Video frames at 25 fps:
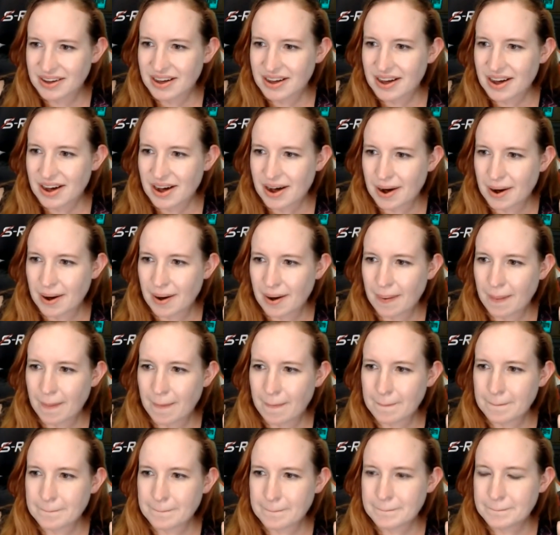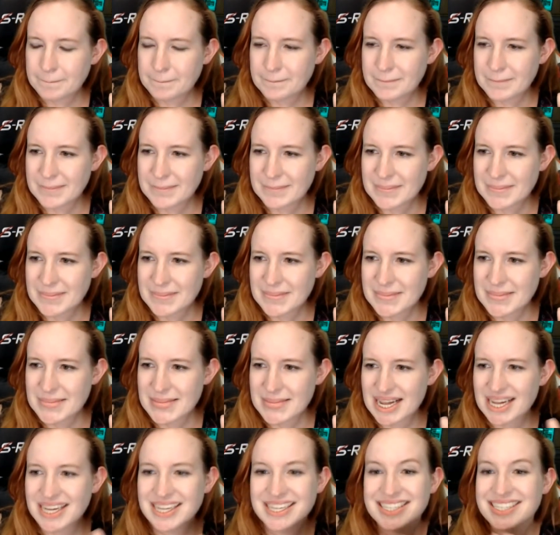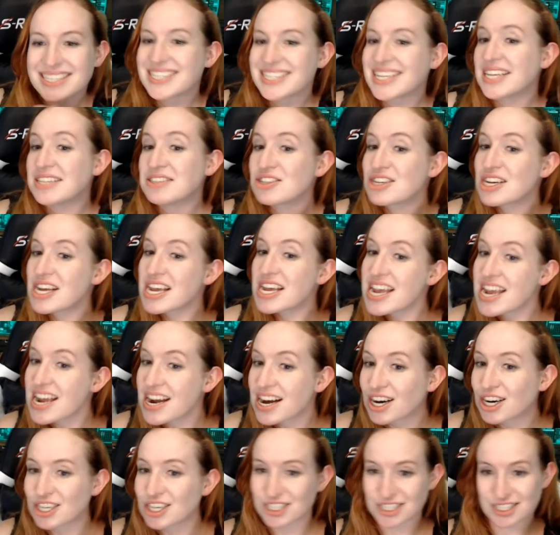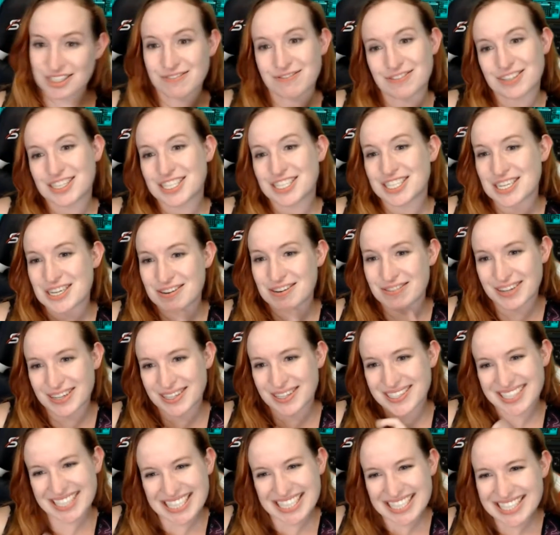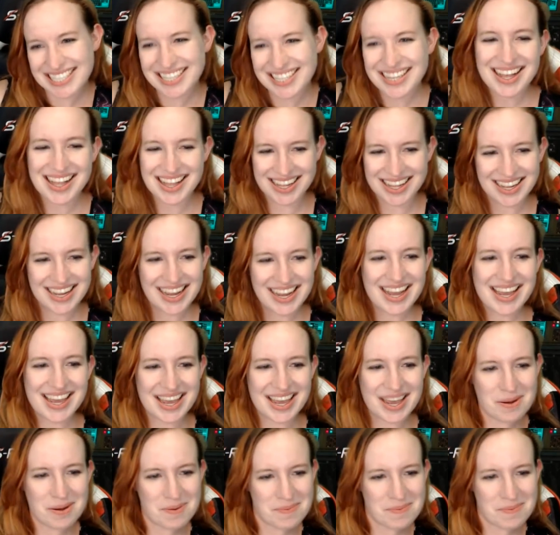It tends to err to freezing over. Yep.